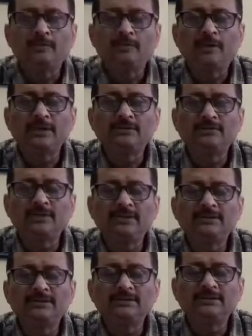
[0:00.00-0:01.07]
Morning
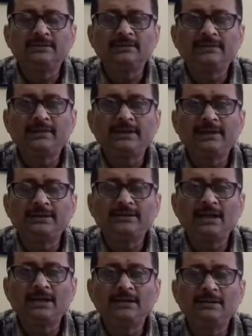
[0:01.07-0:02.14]
students. For 10th
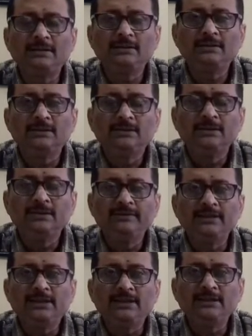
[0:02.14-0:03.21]
standard we
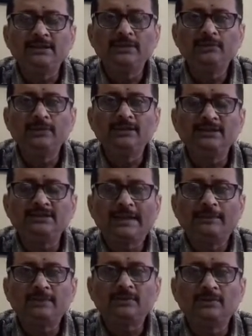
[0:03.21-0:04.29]
continue with the
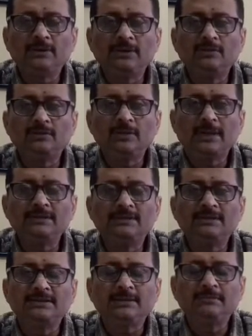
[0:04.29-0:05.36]
chapter on endocrine
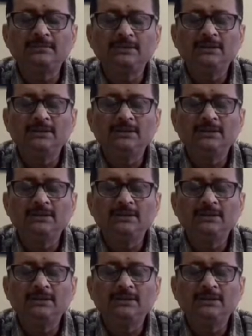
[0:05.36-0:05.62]
system,